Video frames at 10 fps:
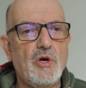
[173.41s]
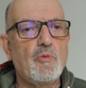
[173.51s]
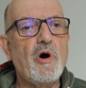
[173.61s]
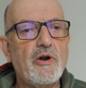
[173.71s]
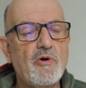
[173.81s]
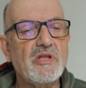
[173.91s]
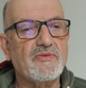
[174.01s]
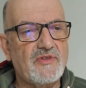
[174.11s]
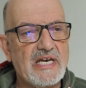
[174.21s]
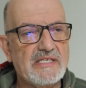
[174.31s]
one or other
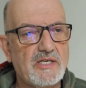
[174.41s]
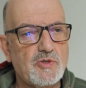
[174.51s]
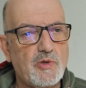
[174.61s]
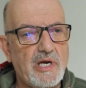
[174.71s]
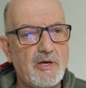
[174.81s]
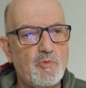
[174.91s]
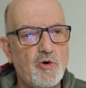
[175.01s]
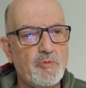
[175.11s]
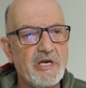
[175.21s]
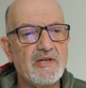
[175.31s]
of the assets we own
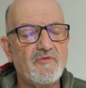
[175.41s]
will be in